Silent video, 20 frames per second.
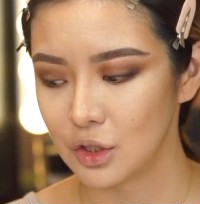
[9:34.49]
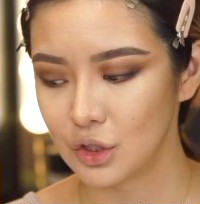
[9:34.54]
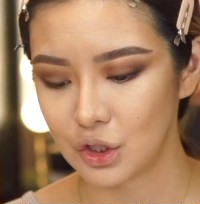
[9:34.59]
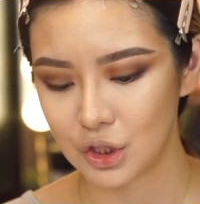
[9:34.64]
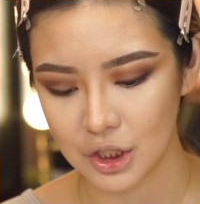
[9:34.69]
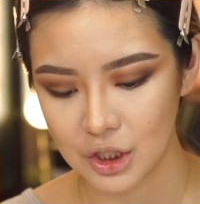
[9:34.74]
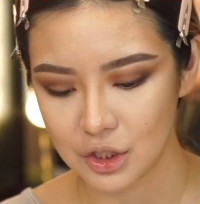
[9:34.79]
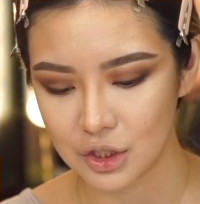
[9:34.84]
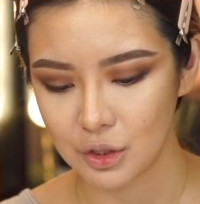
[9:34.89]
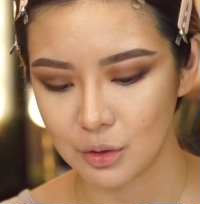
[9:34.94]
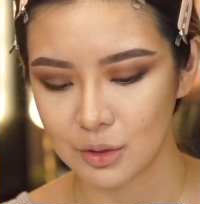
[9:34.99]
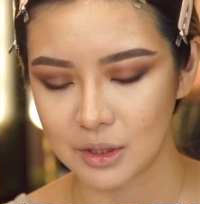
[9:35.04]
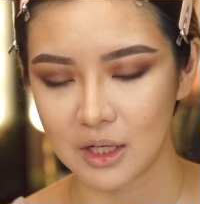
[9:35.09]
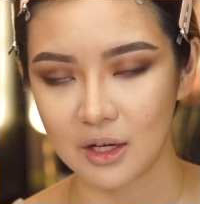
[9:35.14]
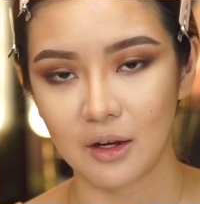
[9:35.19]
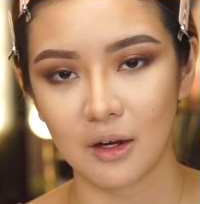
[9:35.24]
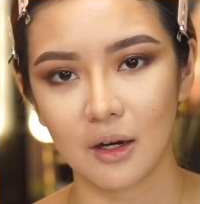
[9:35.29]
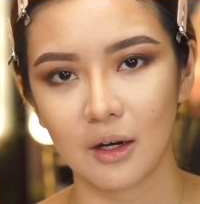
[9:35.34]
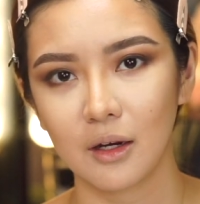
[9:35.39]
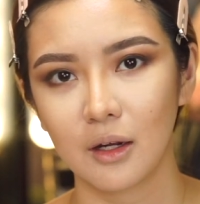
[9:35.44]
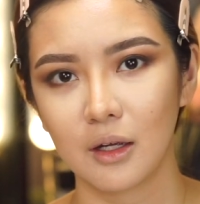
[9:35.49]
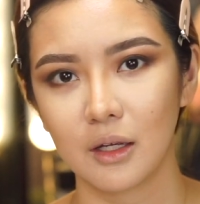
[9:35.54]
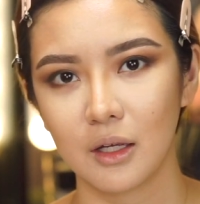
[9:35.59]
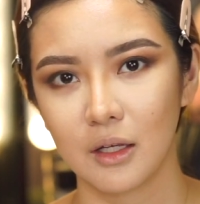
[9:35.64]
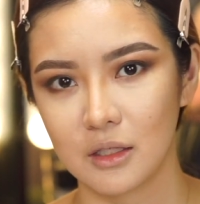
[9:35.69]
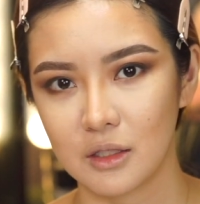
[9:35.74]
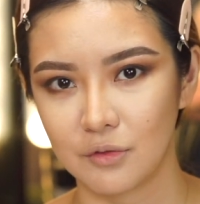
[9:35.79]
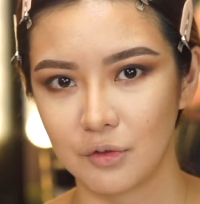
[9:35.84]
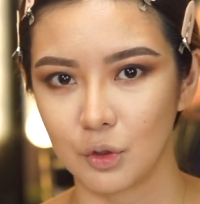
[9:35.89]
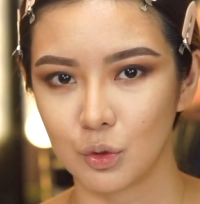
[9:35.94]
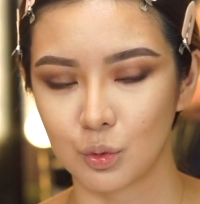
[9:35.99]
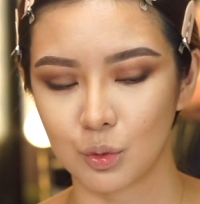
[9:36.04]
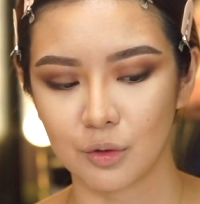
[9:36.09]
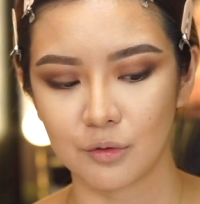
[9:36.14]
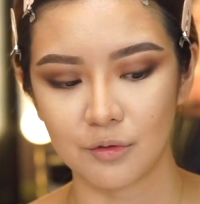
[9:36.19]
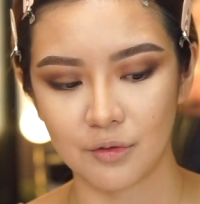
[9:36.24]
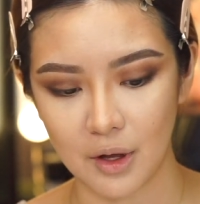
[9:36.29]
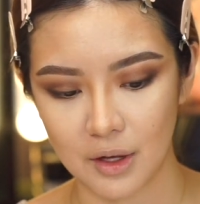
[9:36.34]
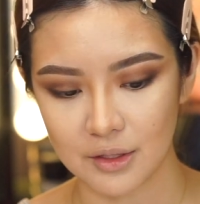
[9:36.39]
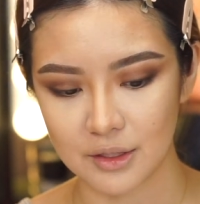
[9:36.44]
she's using
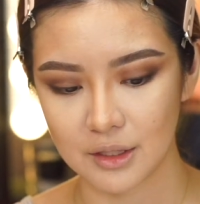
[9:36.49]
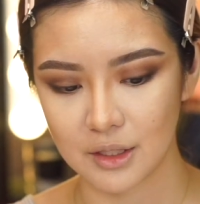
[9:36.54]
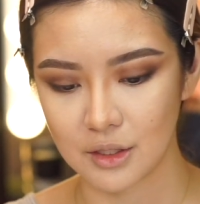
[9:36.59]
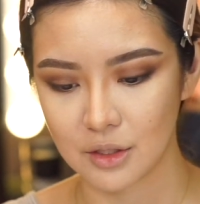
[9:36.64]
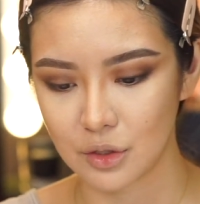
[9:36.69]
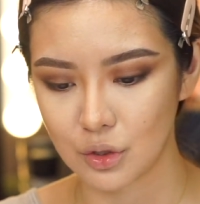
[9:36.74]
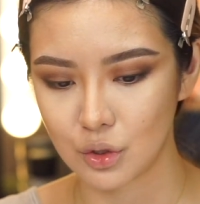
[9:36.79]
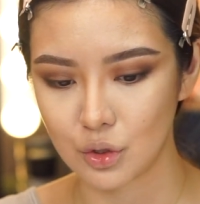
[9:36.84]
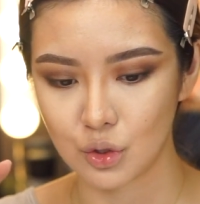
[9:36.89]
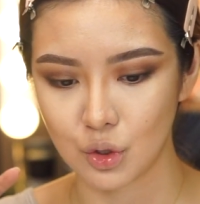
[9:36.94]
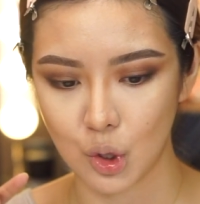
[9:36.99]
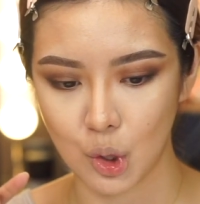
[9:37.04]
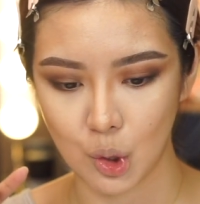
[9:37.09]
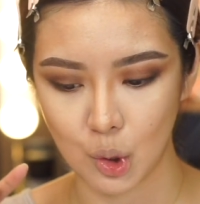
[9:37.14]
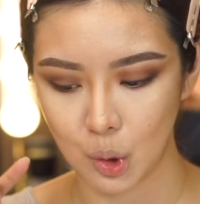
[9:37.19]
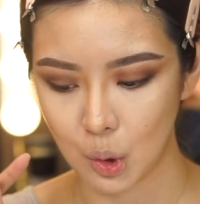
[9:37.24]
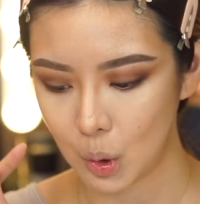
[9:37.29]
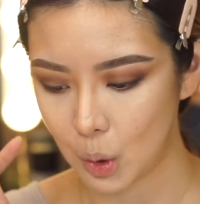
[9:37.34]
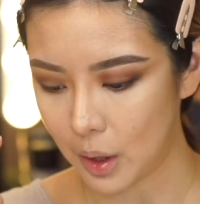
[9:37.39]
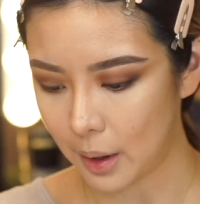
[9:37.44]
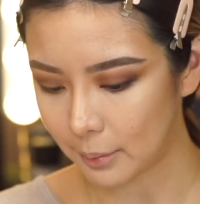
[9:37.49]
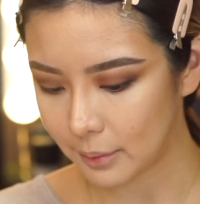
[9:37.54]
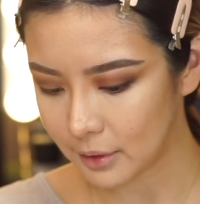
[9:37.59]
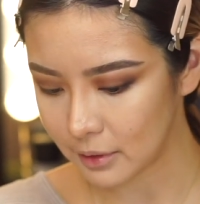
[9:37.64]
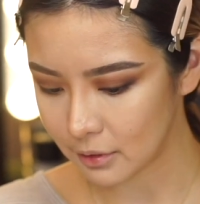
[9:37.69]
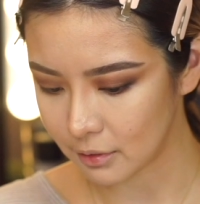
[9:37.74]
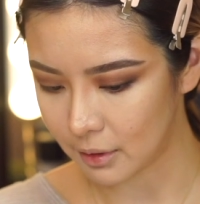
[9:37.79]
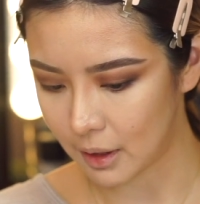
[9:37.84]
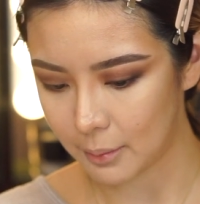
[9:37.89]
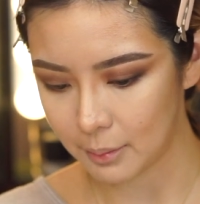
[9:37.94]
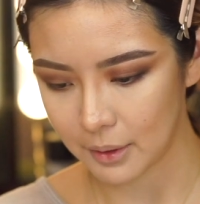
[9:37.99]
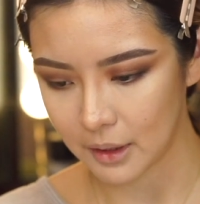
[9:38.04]
individual falsies. So I'm gonna grab my